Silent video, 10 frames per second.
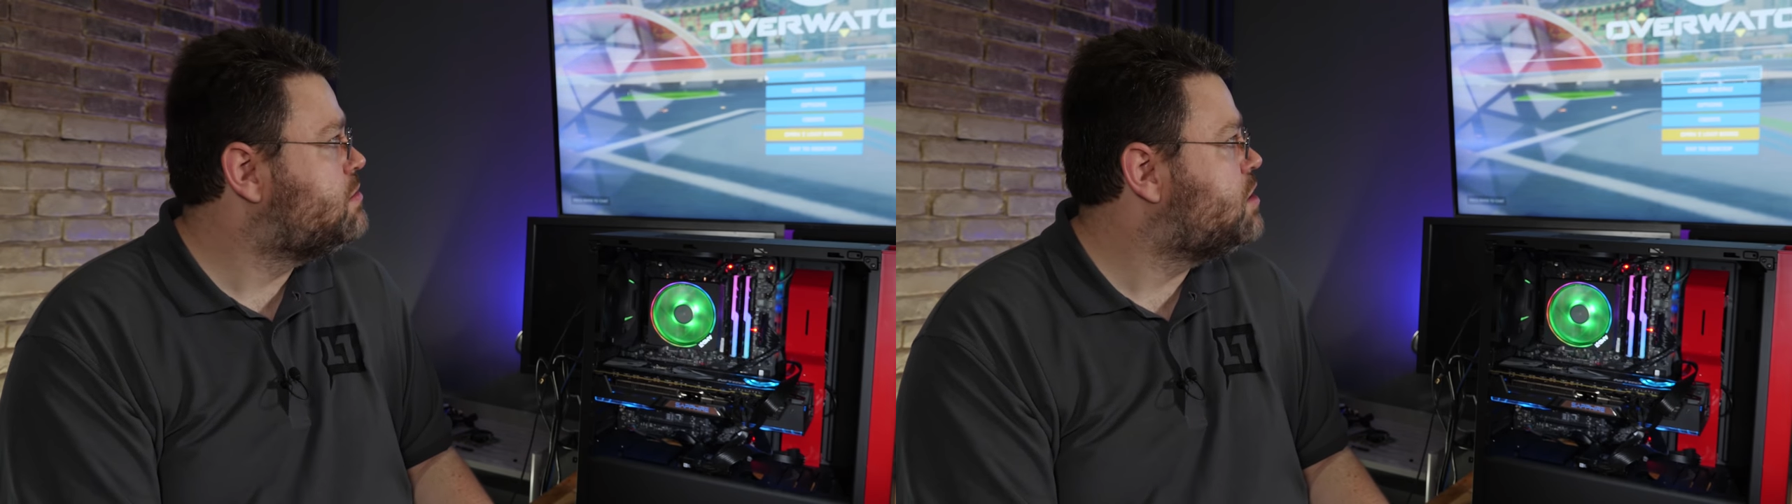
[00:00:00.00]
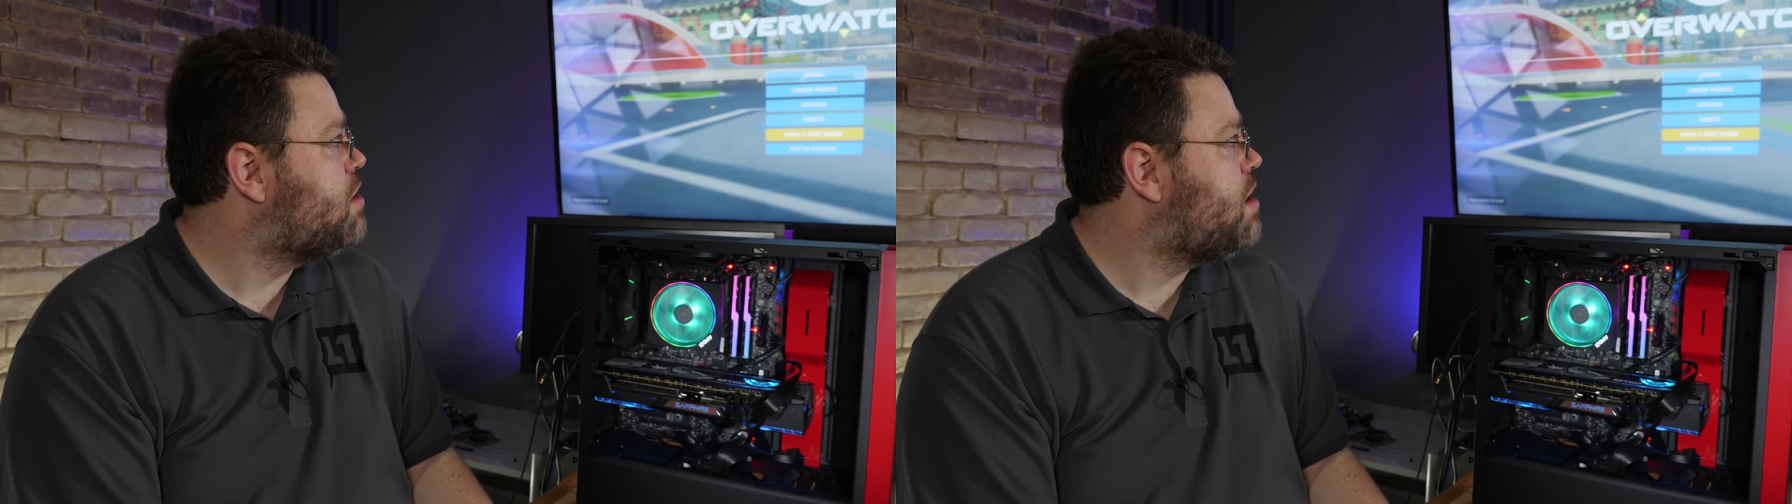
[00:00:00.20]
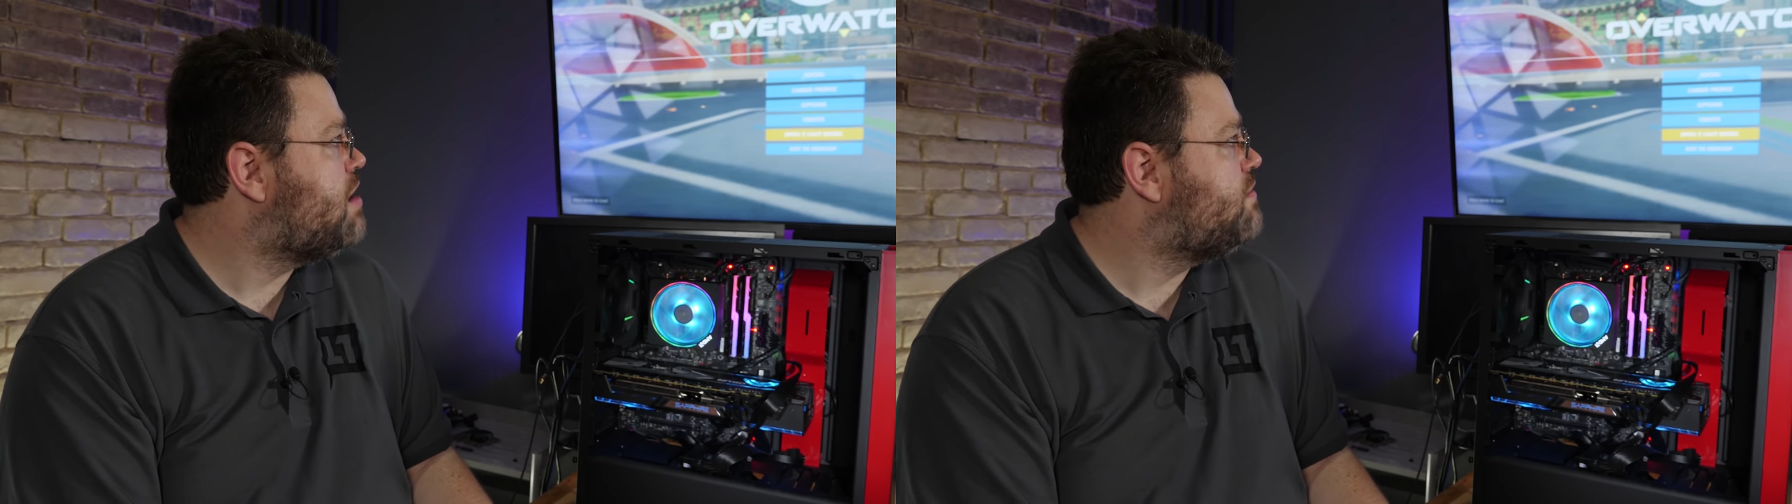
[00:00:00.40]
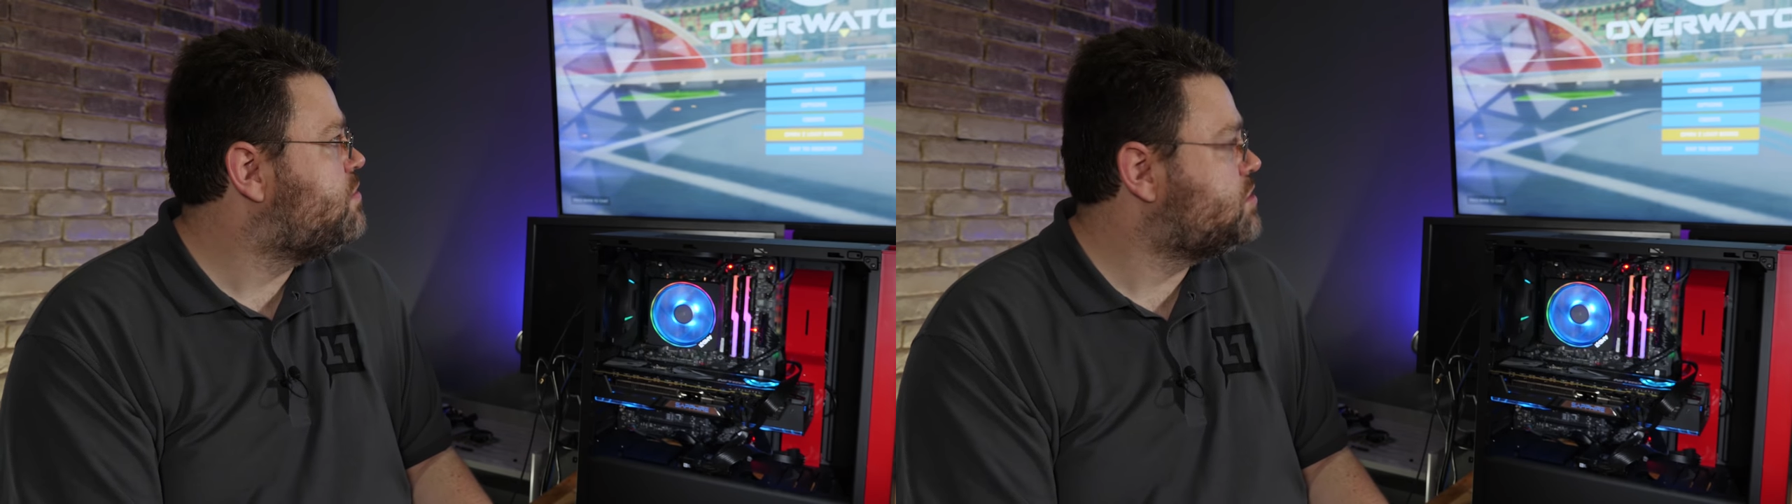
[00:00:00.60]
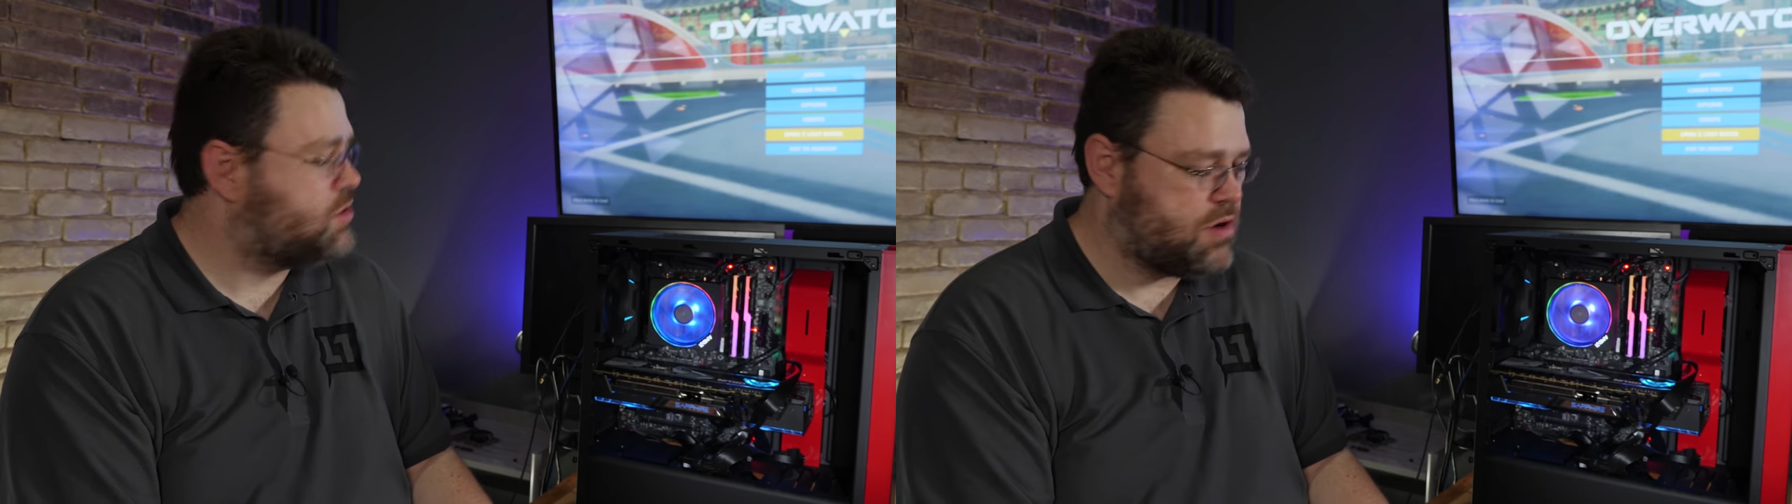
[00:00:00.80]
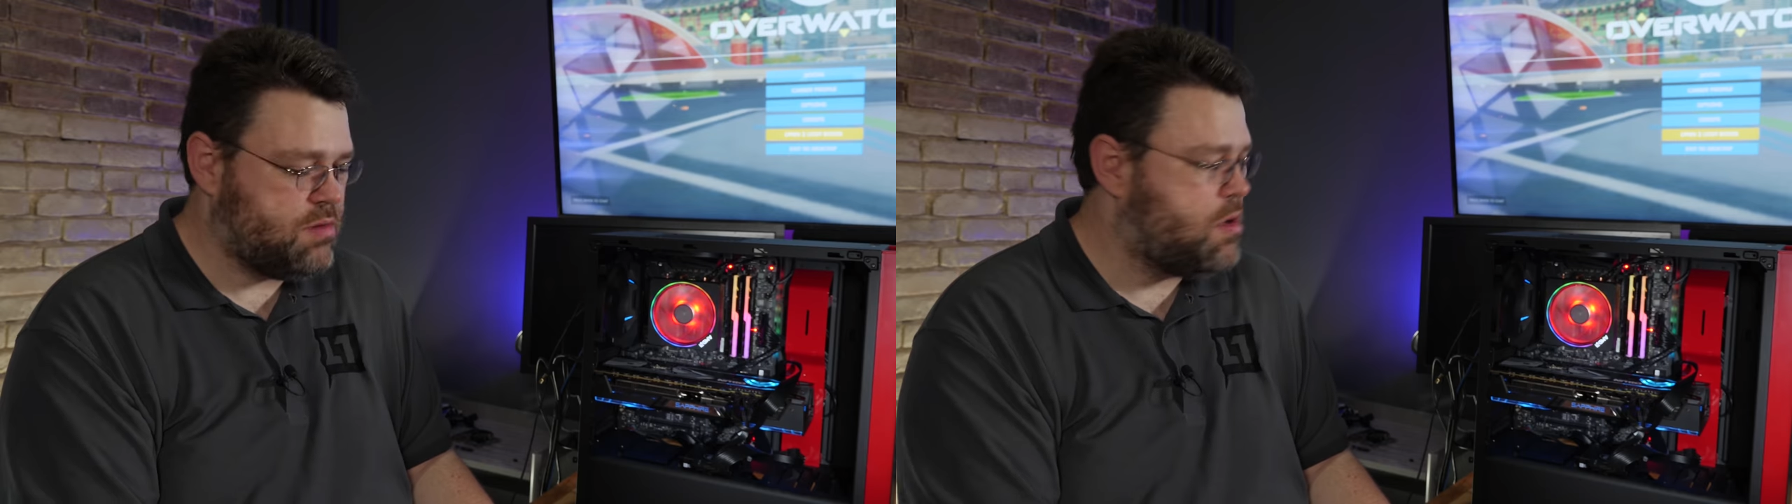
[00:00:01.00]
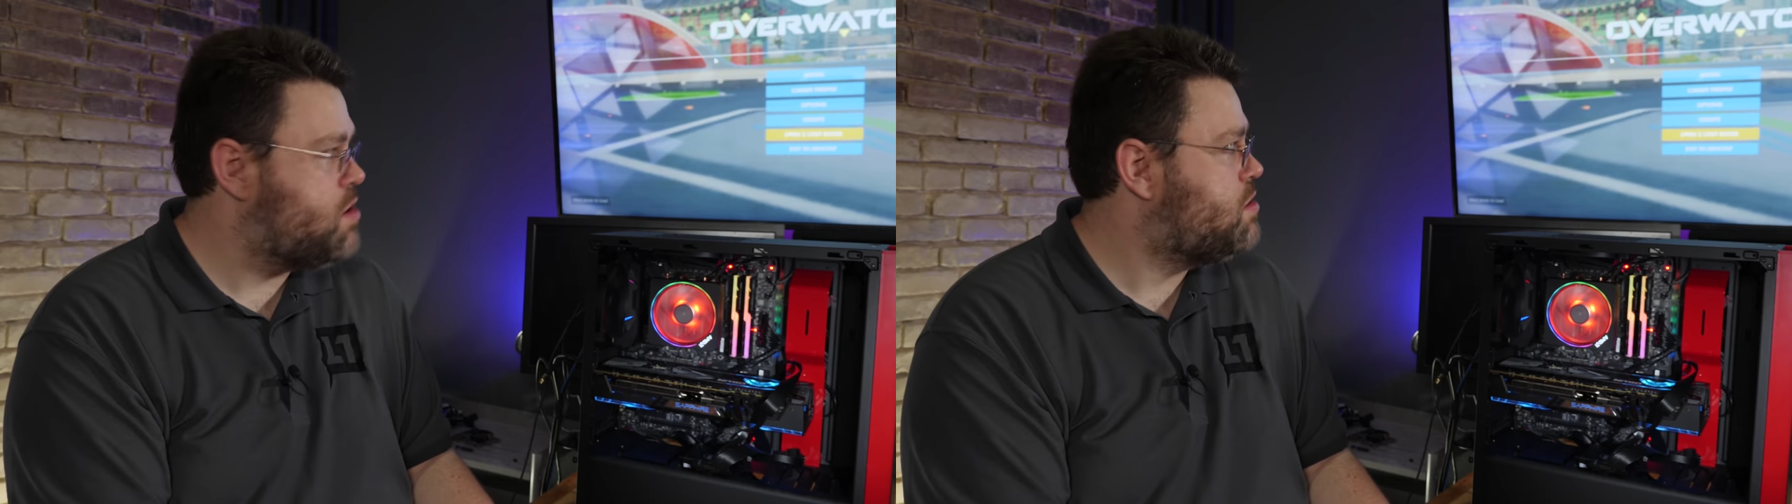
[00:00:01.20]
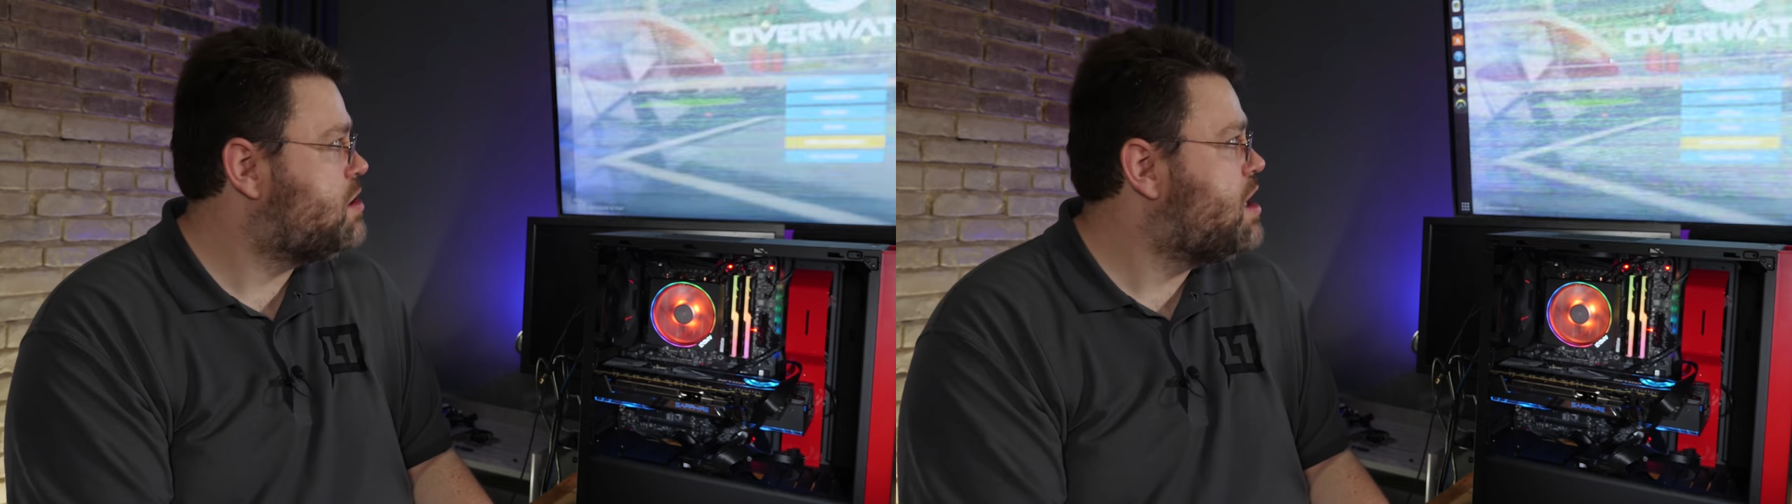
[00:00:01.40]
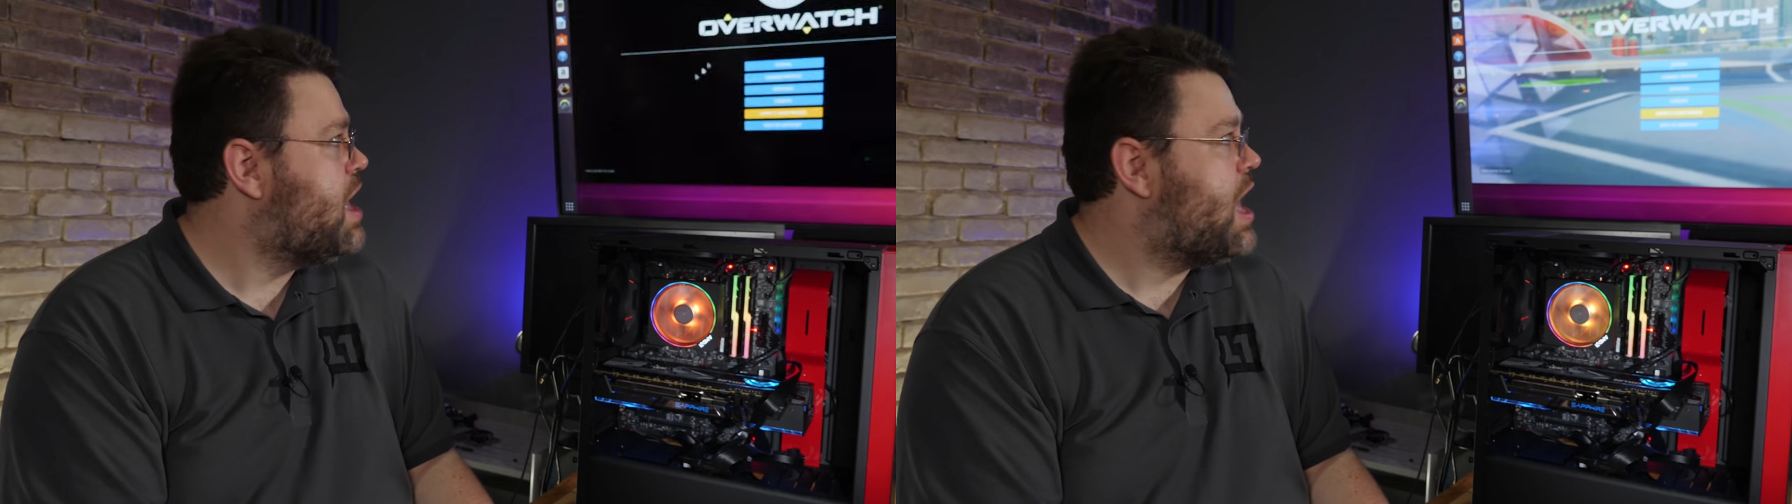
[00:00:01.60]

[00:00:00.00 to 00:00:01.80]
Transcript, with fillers: you know, a full screen mode